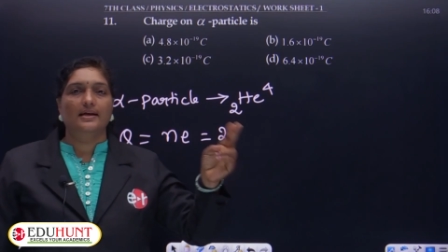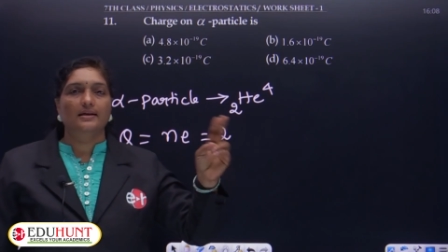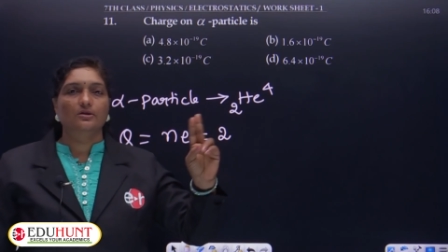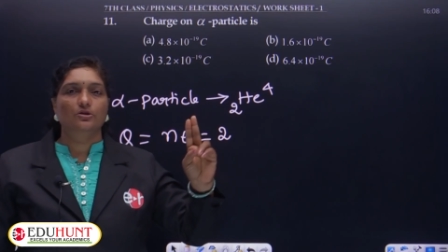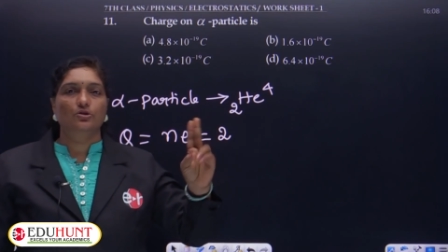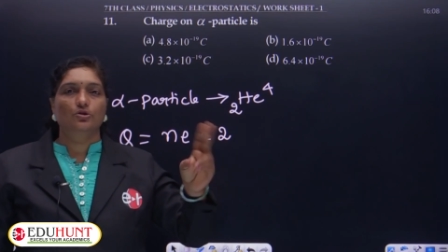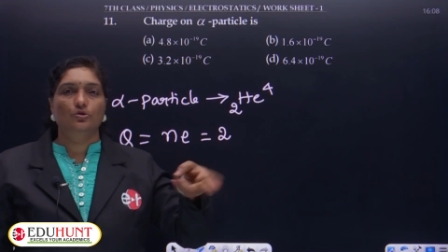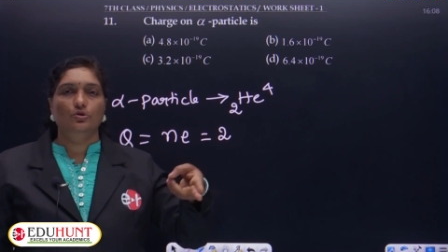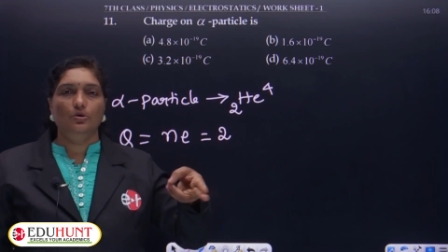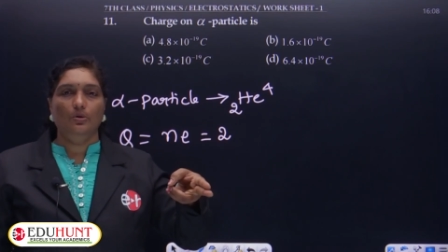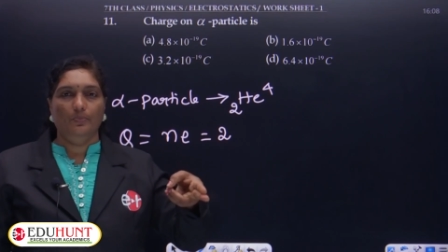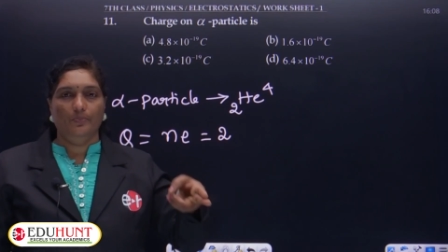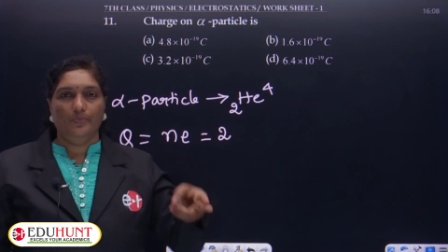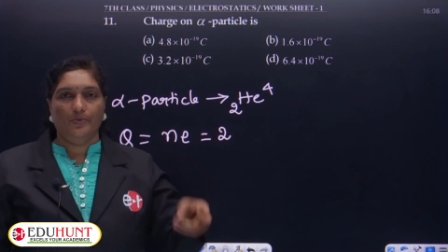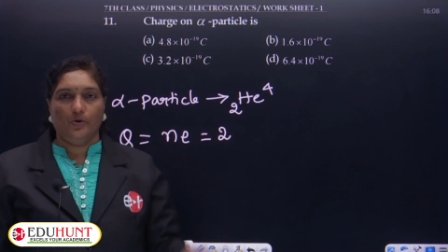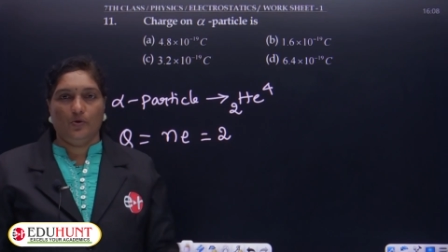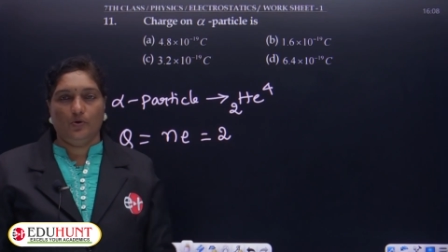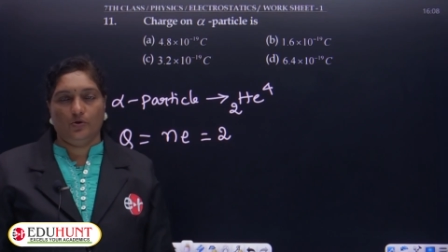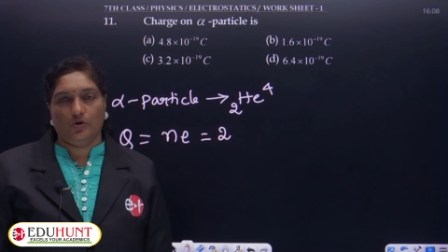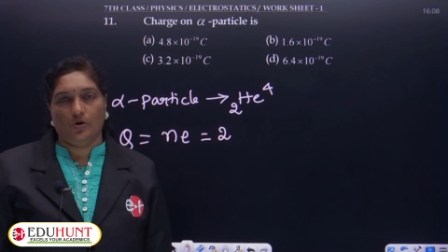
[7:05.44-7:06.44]
and 2
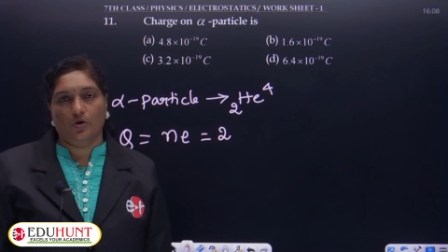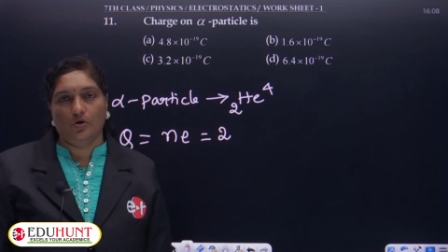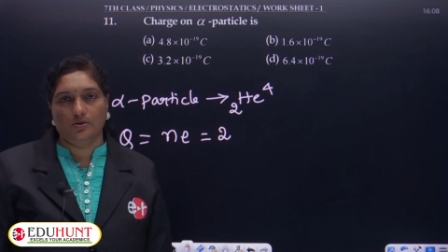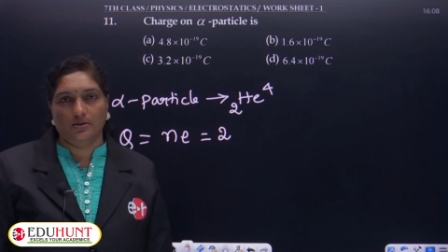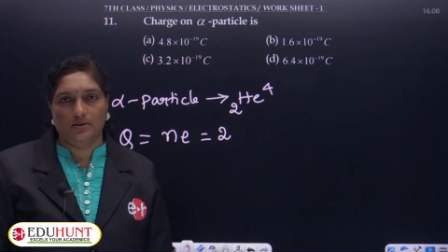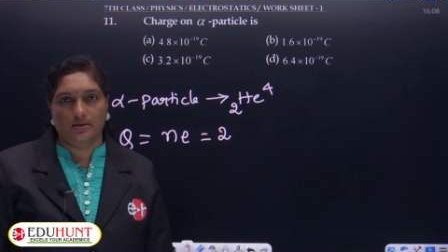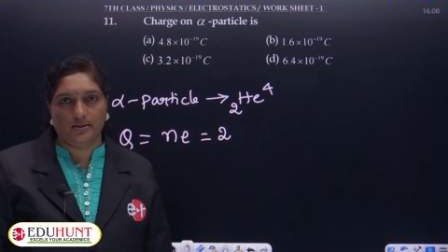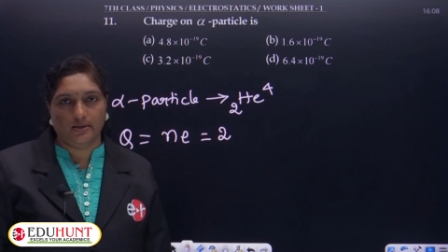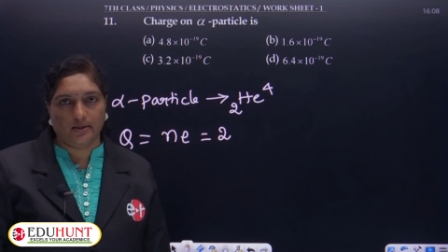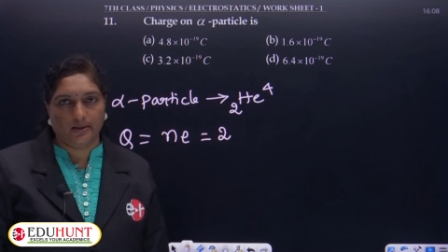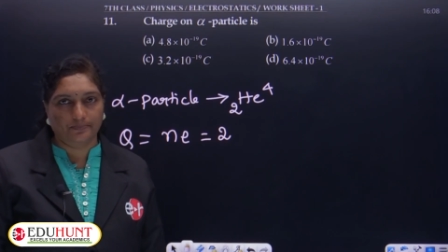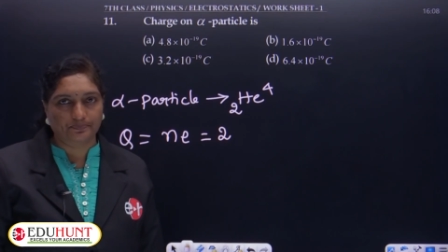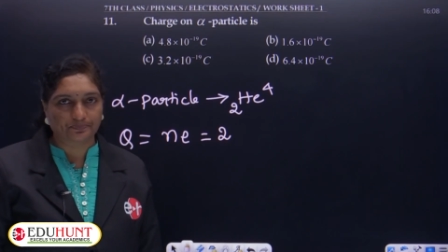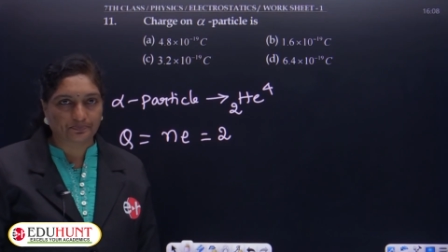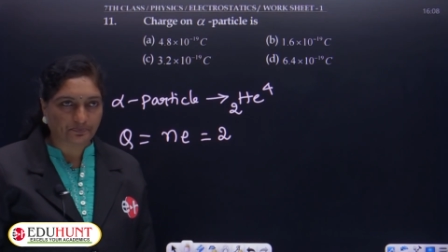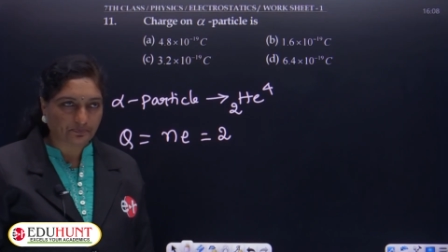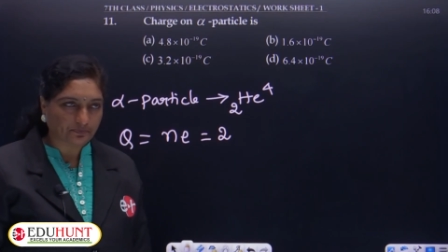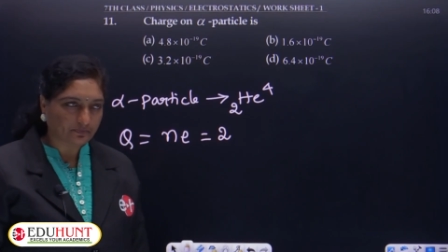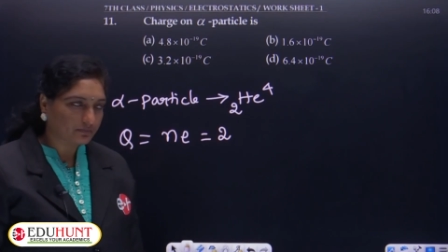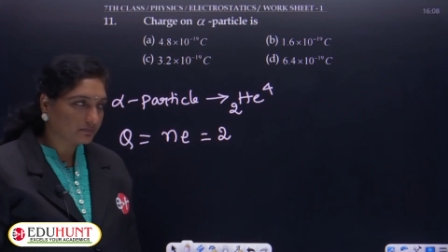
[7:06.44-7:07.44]
protons.
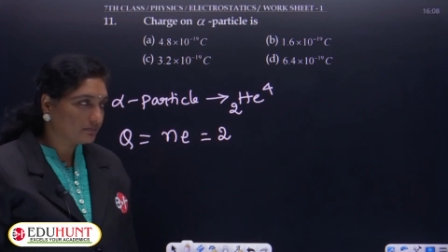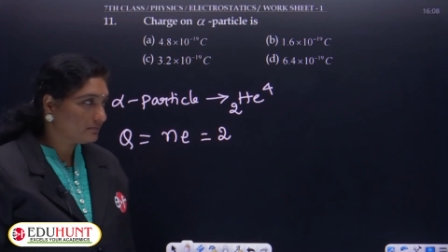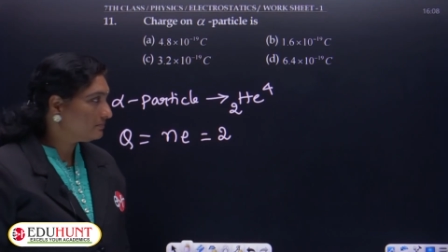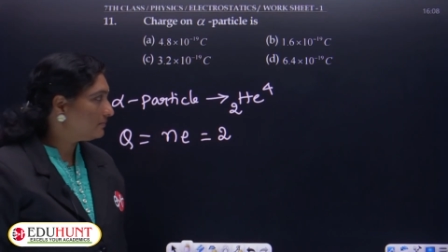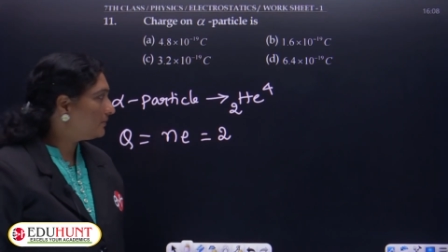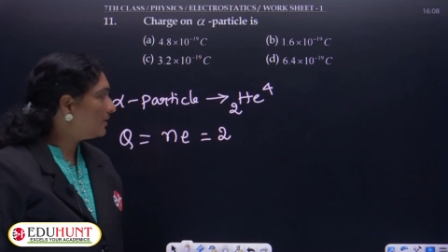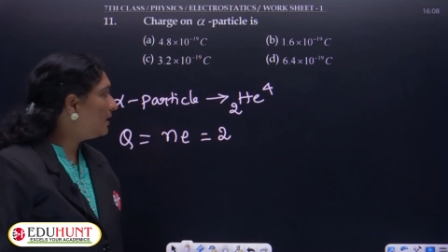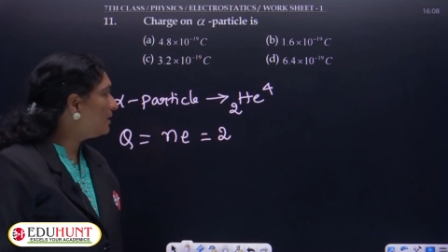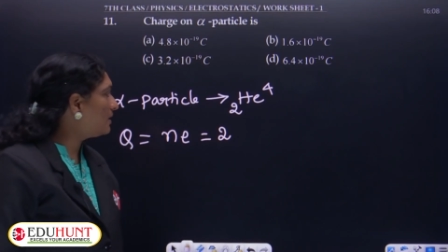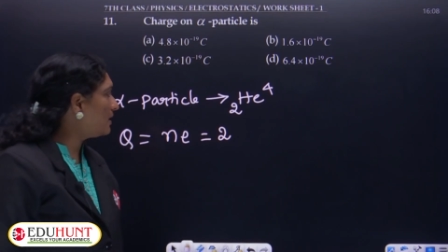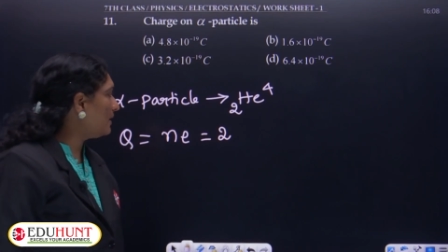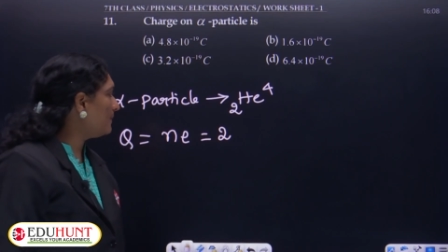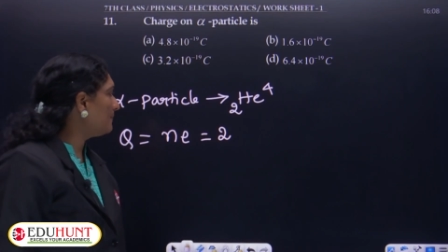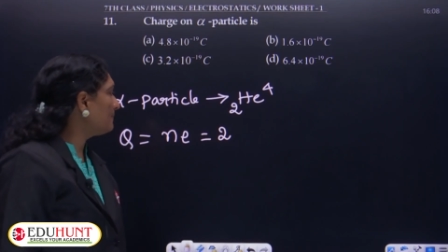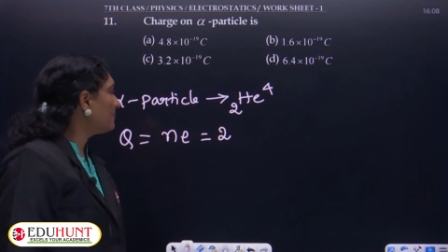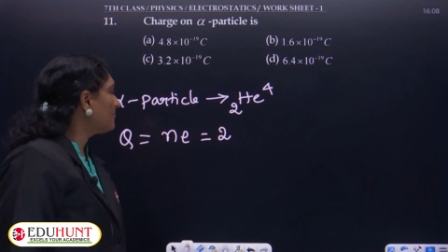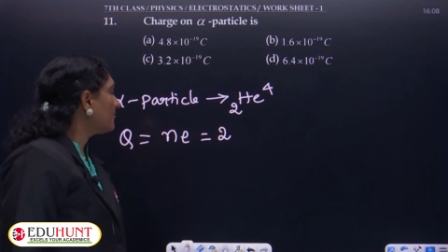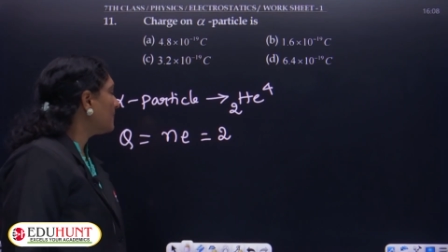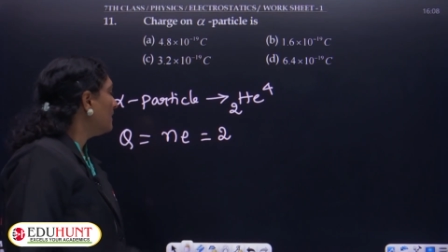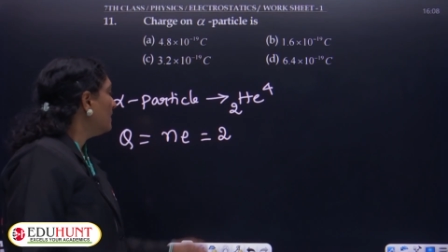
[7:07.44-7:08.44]
Okay.